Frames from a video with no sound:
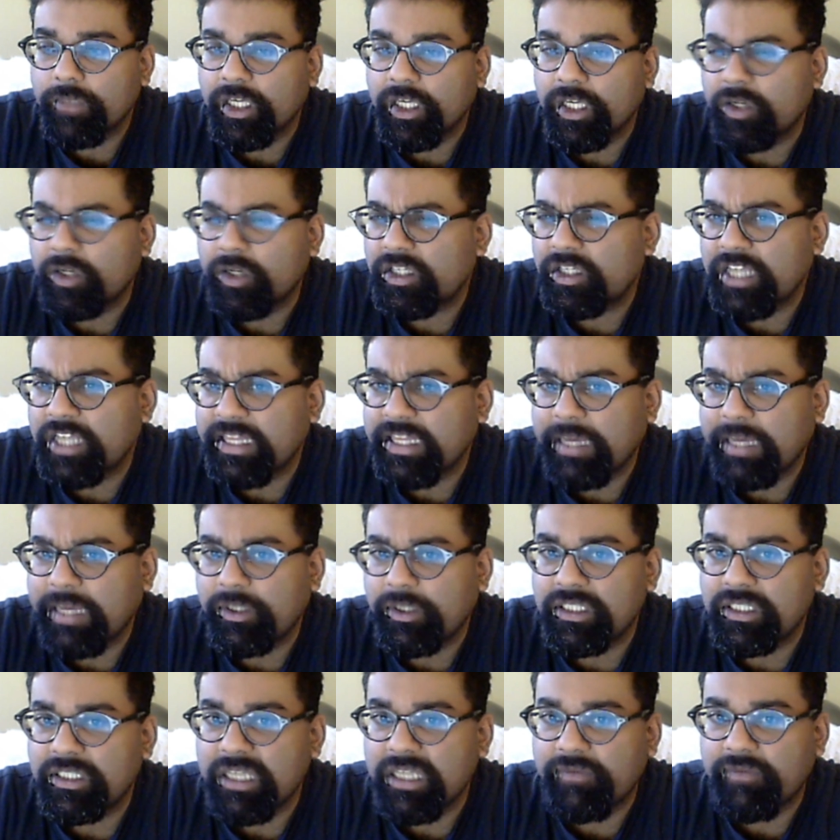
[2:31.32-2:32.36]
to take that one
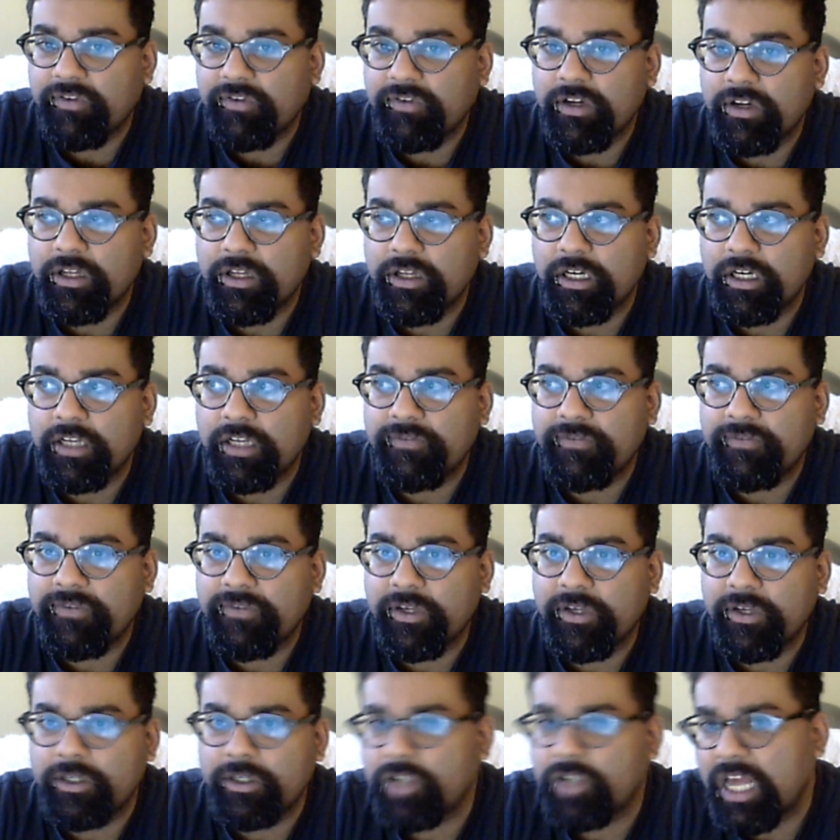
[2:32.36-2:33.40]
step further, if
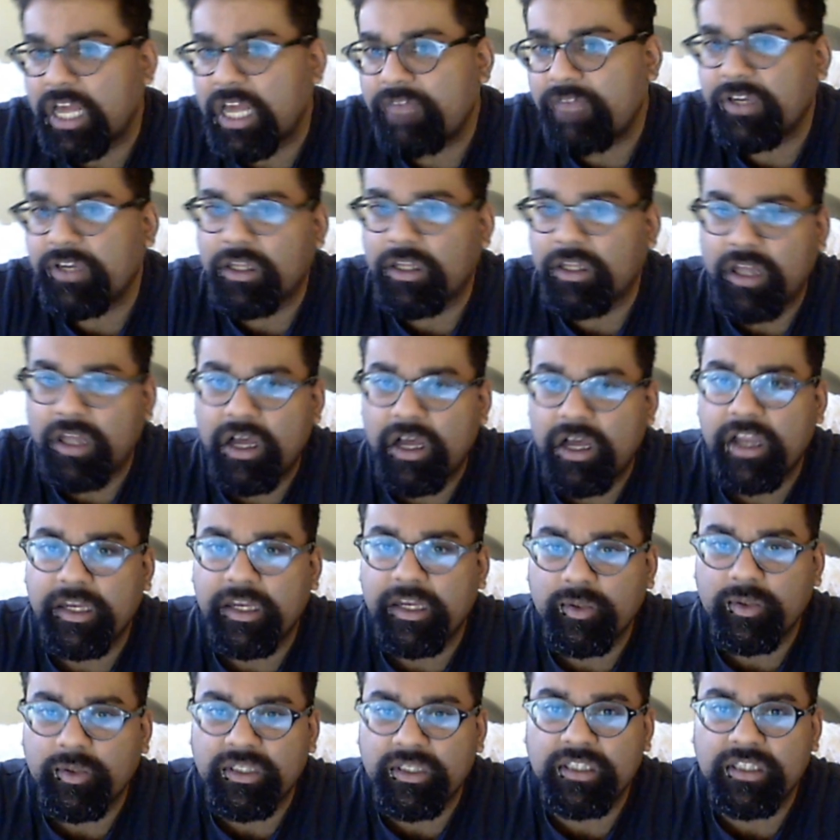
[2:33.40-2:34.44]
you're driving along and
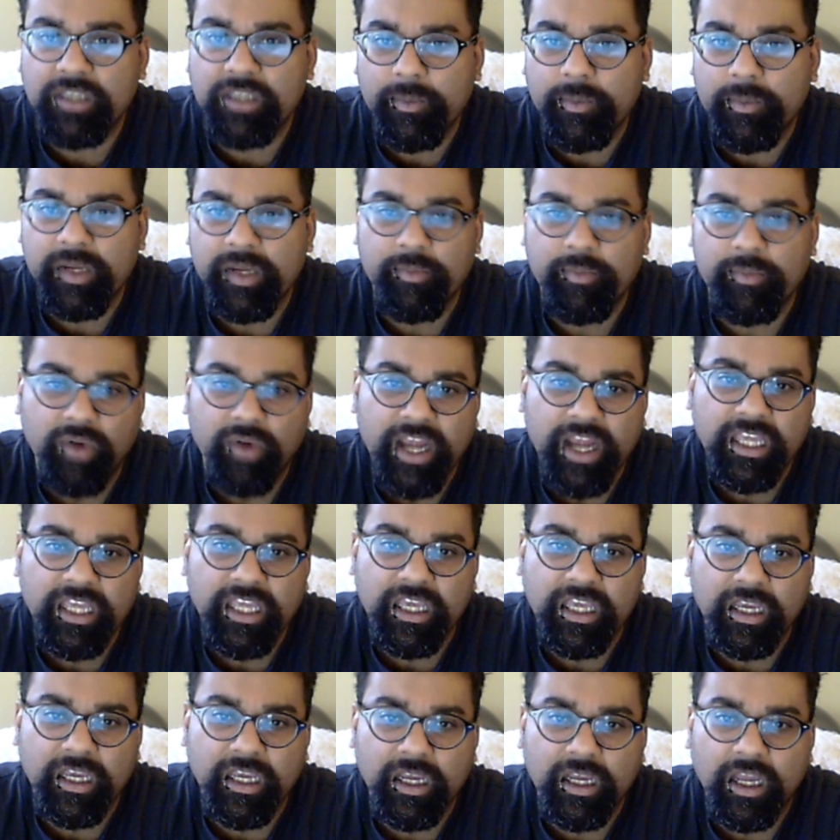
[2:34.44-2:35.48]
you see somebody
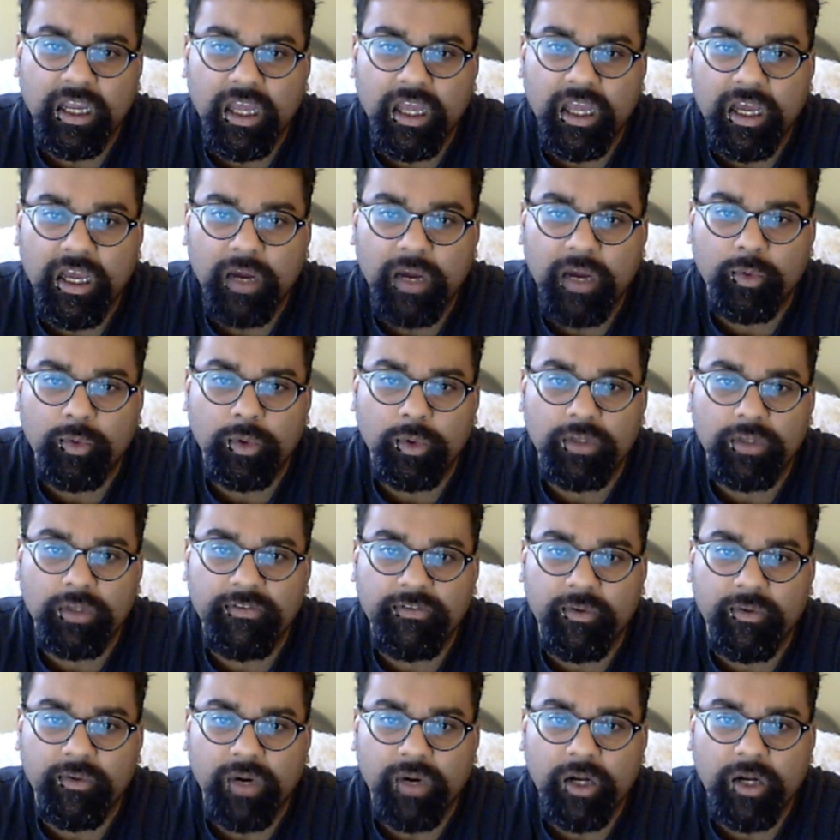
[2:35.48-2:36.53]
breaking a rule of
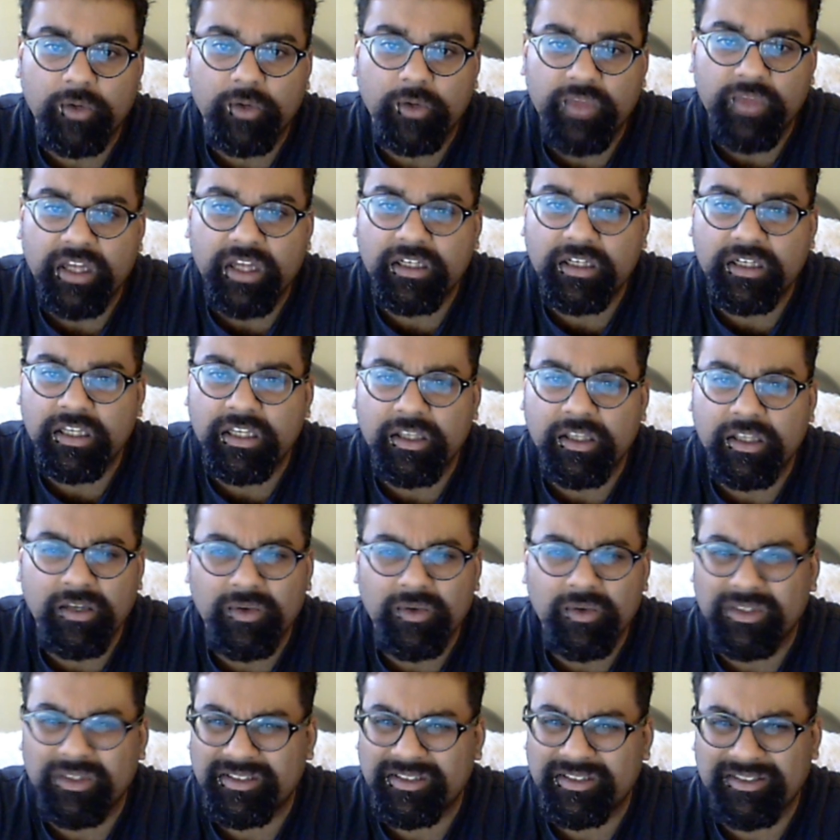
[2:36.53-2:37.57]
the road that to
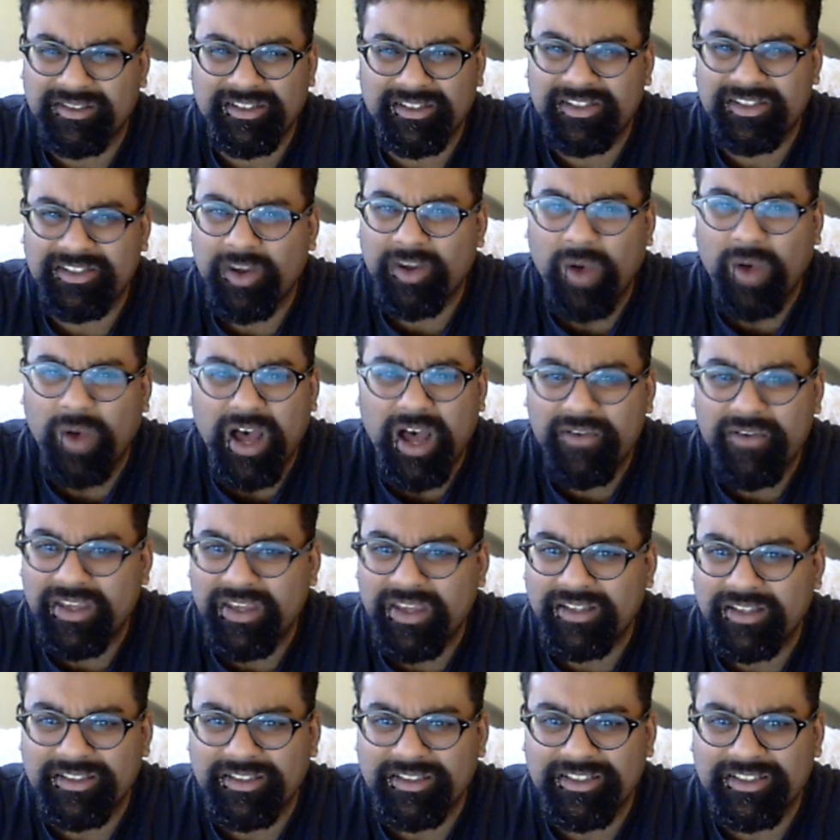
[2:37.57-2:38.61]
you is so
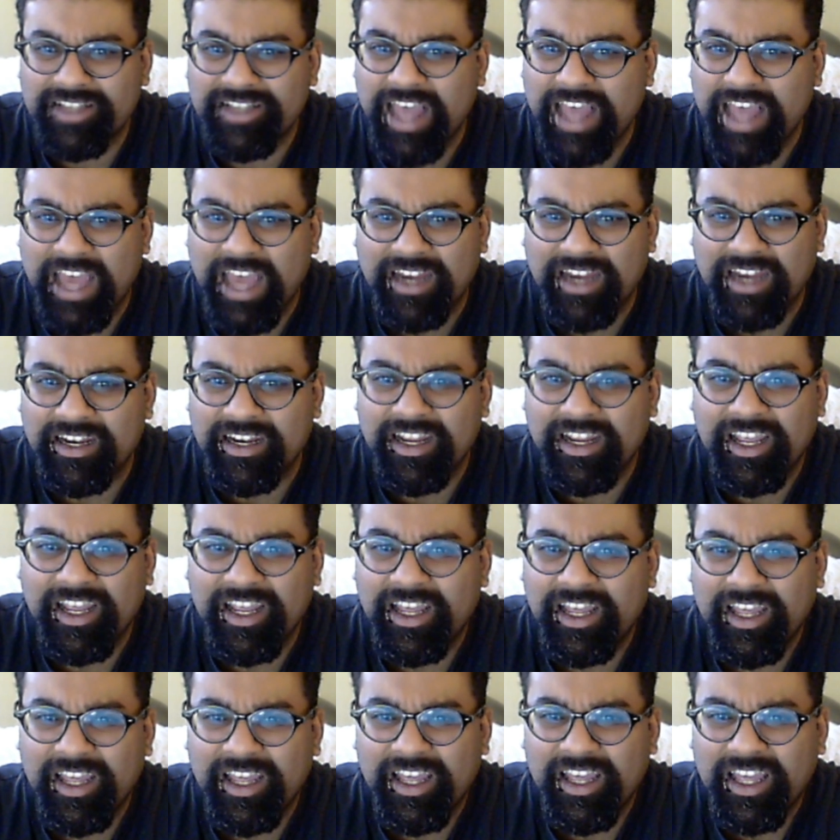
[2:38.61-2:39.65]
obvious, and,
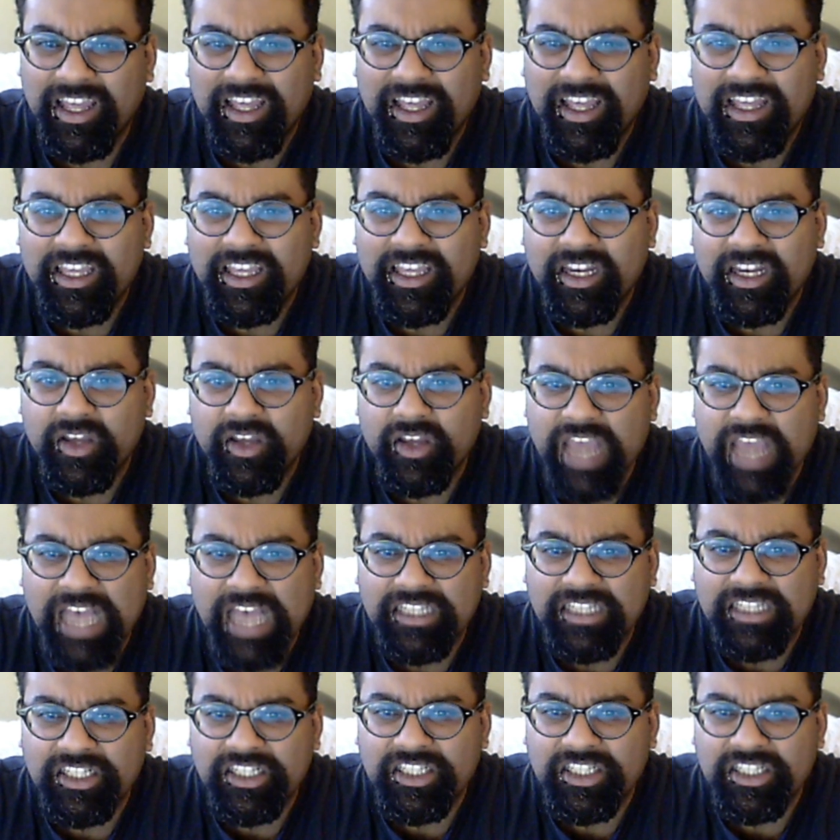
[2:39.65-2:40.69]
you
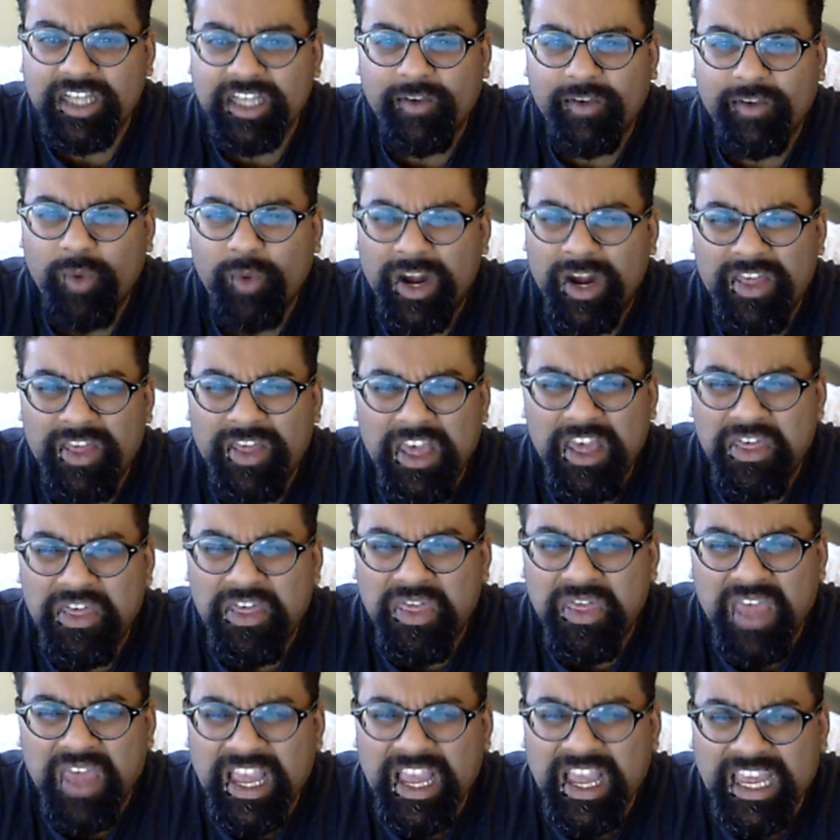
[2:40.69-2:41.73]
ask yourself, what are they
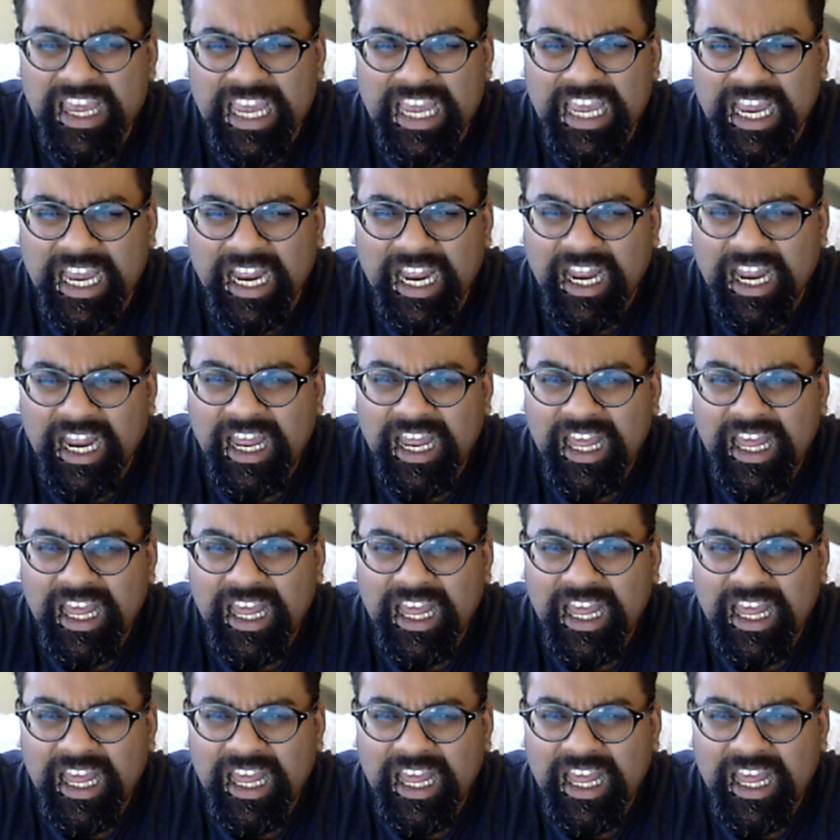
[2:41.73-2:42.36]
thinking?